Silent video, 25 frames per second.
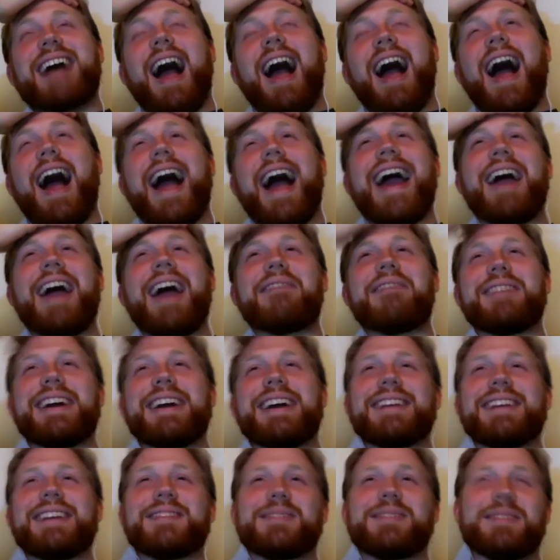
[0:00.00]
have an
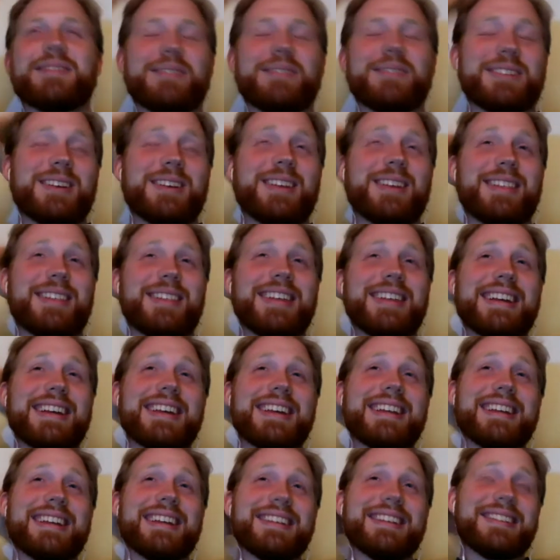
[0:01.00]
answer to which I think
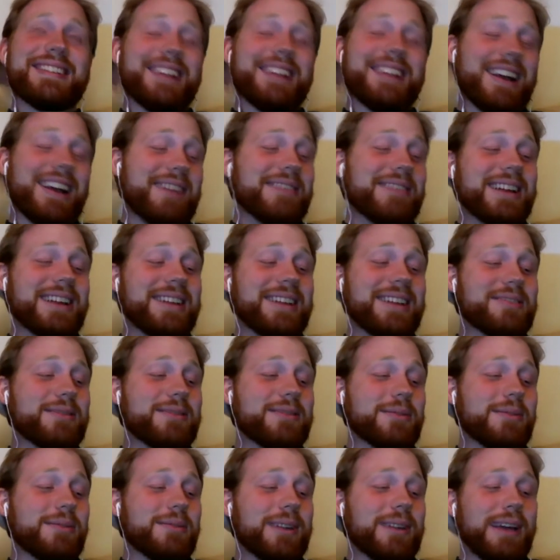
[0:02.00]
it is, and I have an
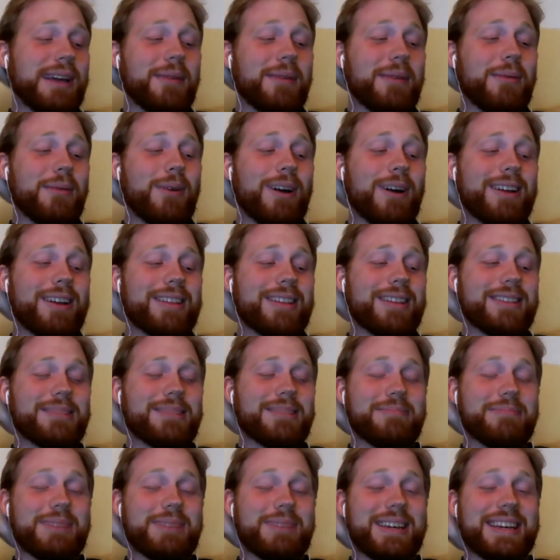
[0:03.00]
answer what I want it to
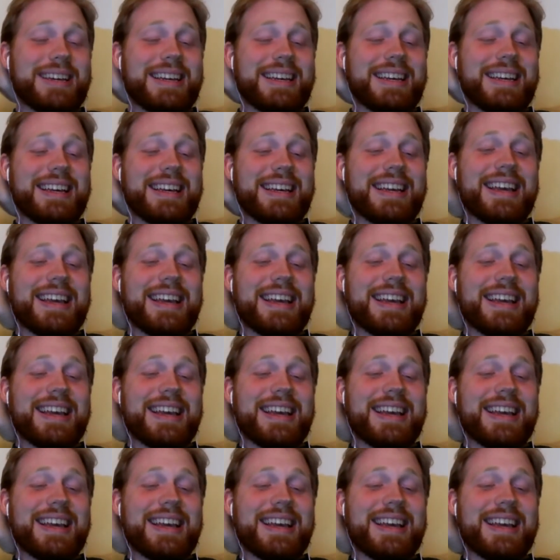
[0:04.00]
be.